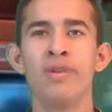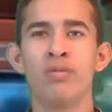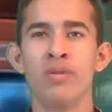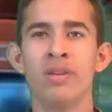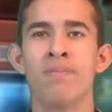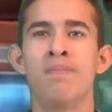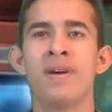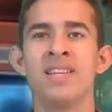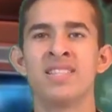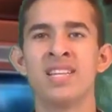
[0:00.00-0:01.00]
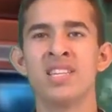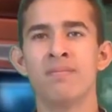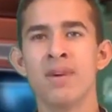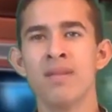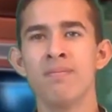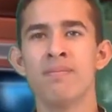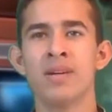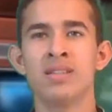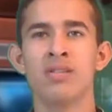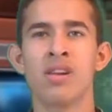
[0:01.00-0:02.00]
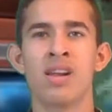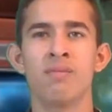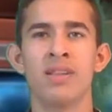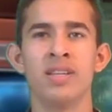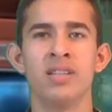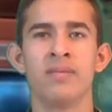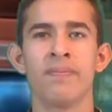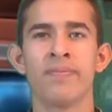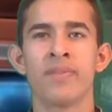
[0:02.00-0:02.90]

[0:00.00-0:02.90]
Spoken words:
between Paris Saint-Germain versus Real Madrid.